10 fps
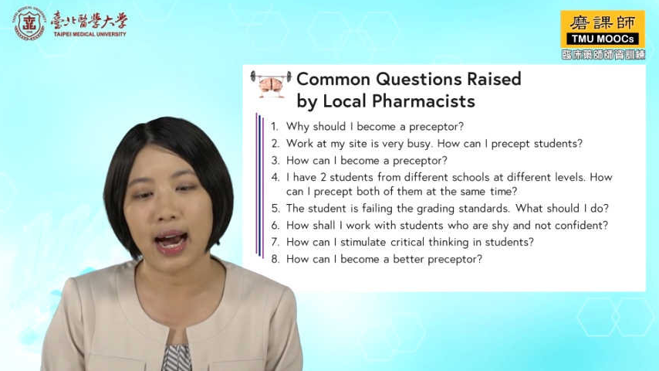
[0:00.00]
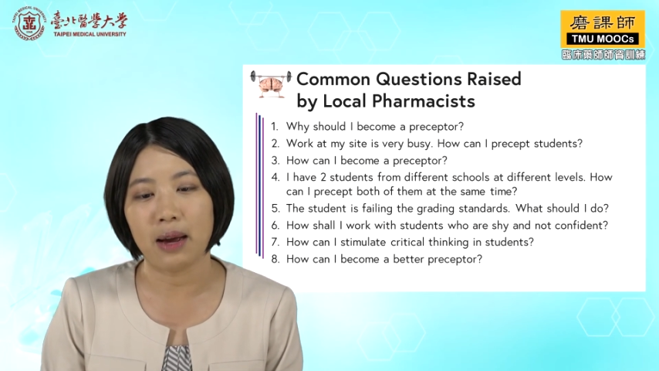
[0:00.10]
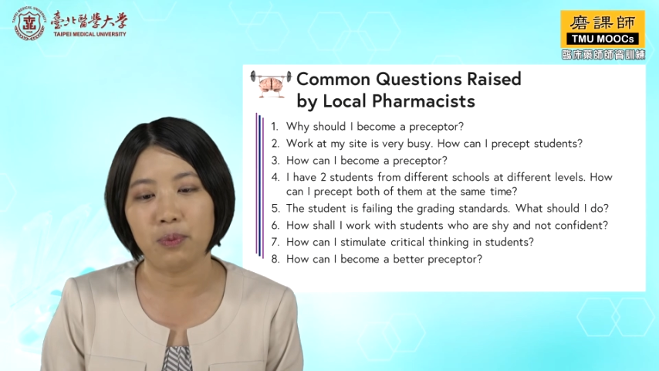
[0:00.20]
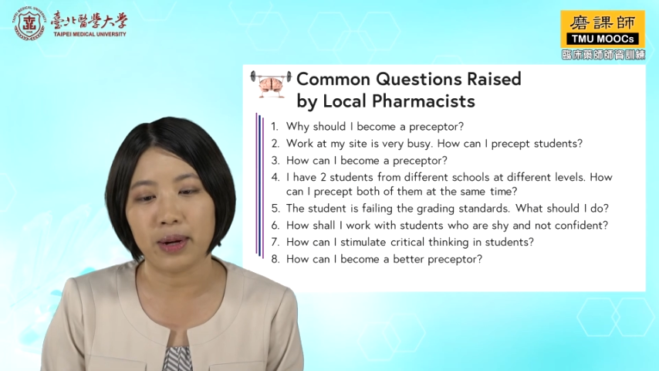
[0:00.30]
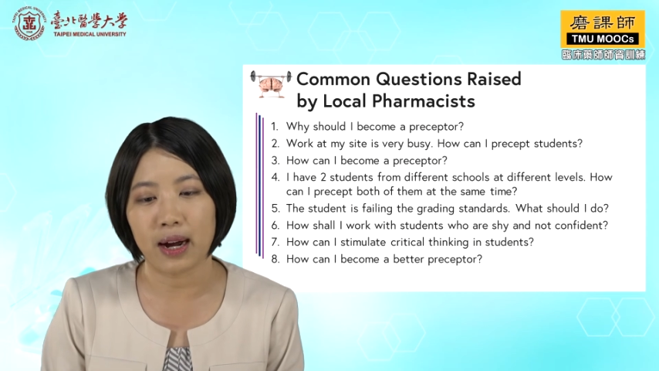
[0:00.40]

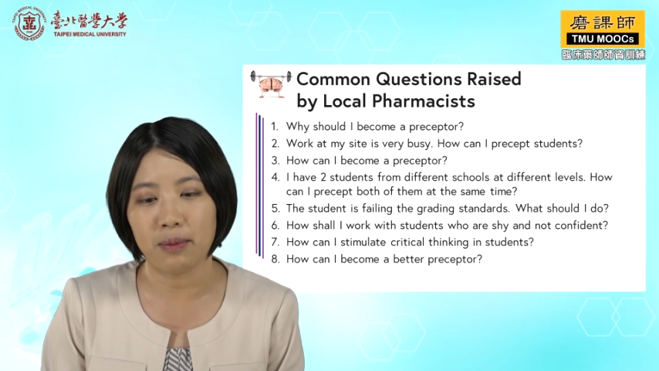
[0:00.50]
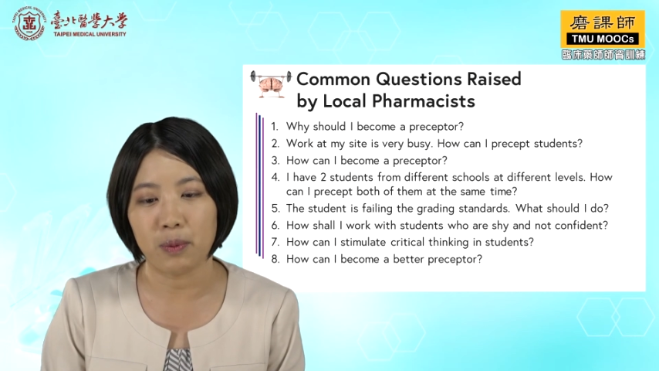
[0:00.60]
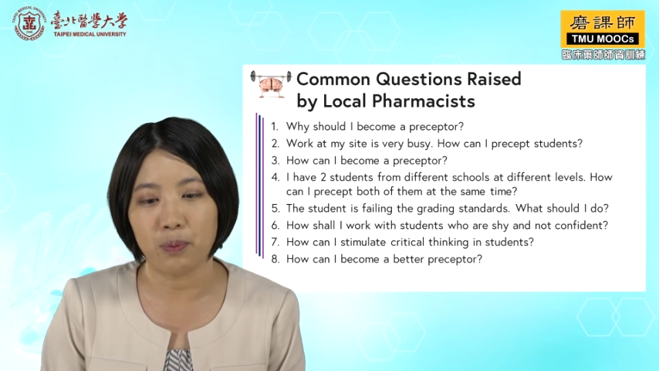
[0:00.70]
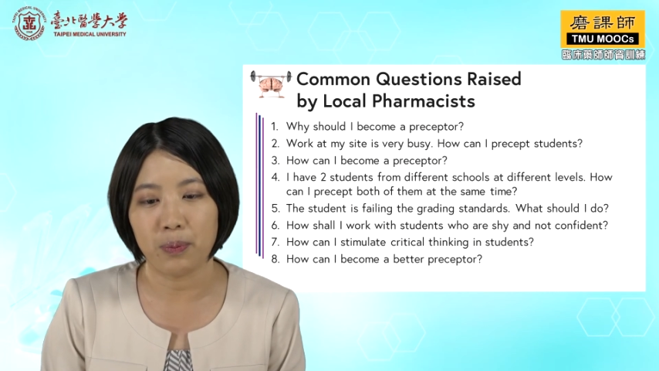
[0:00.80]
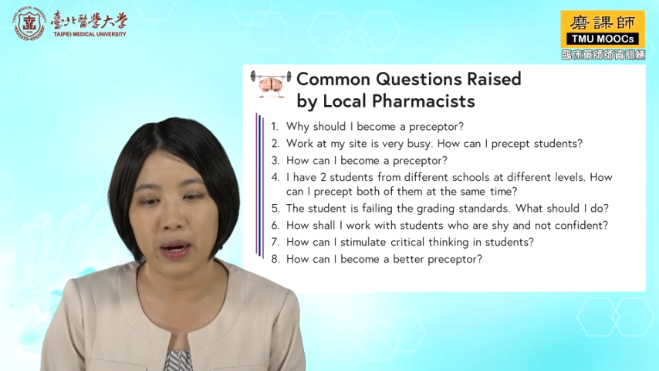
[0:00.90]
I become a
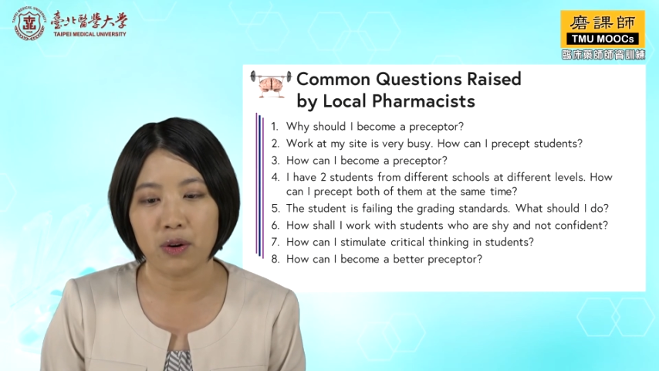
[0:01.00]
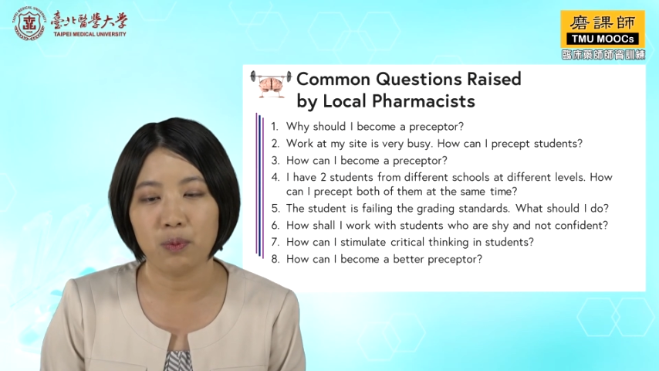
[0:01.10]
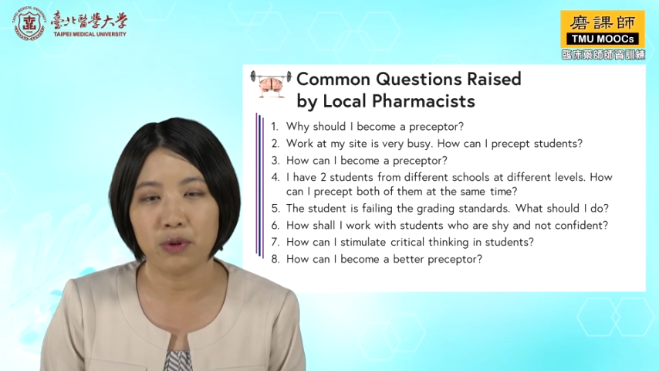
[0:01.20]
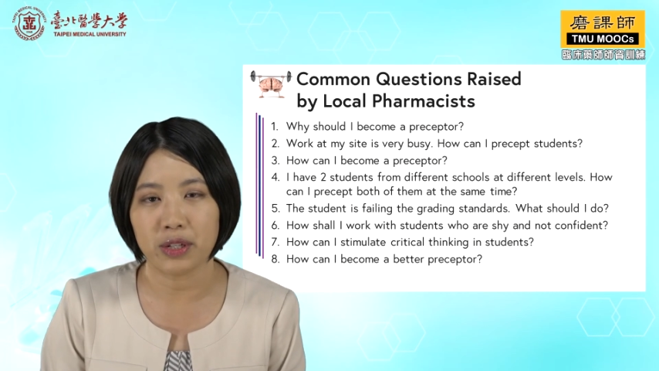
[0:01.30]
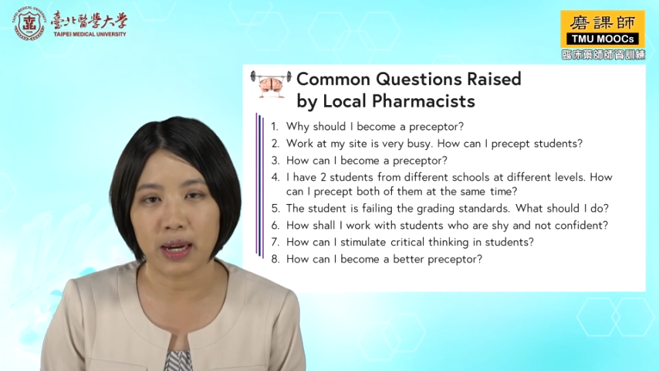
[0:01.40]
better
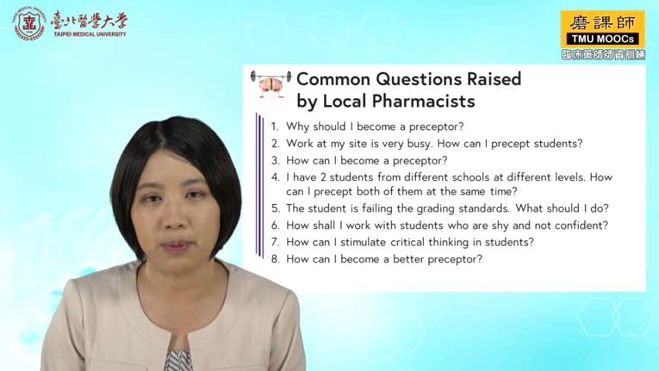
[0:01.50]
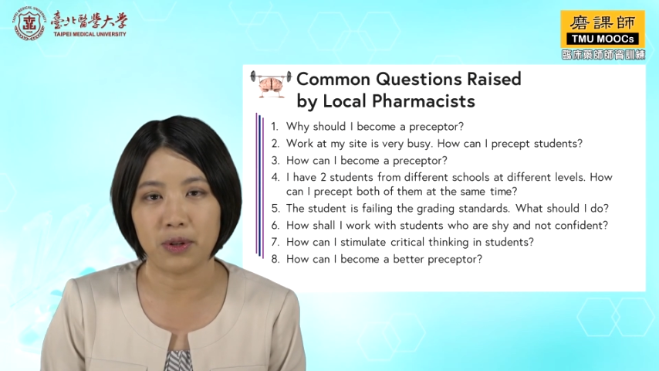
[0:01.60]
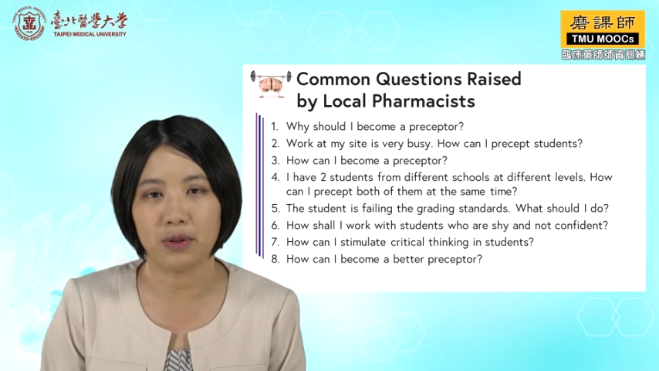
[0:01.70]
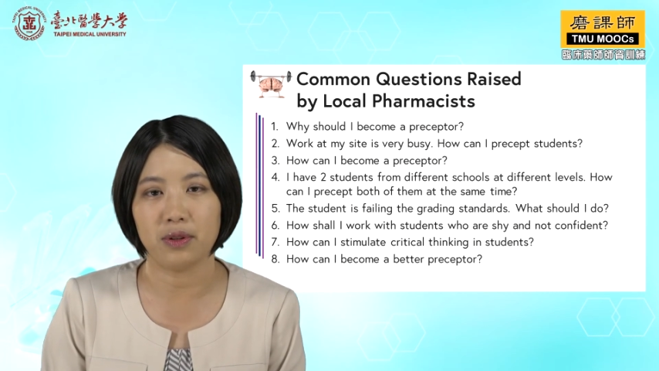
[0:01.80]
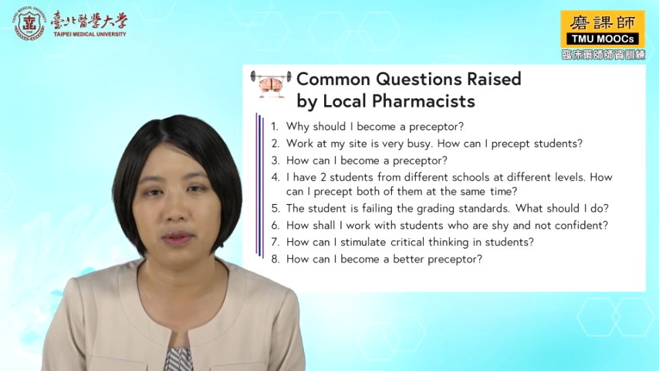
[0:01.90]

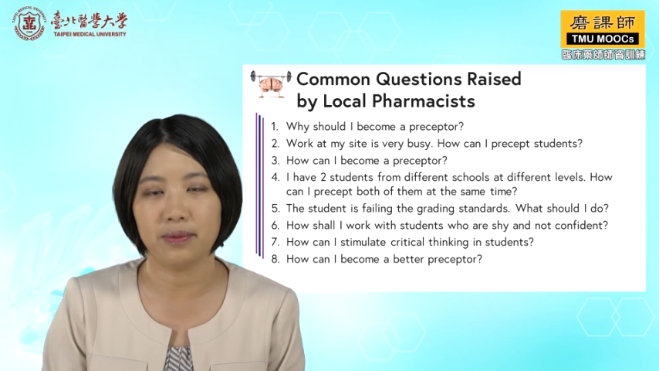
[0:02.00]
preceptor?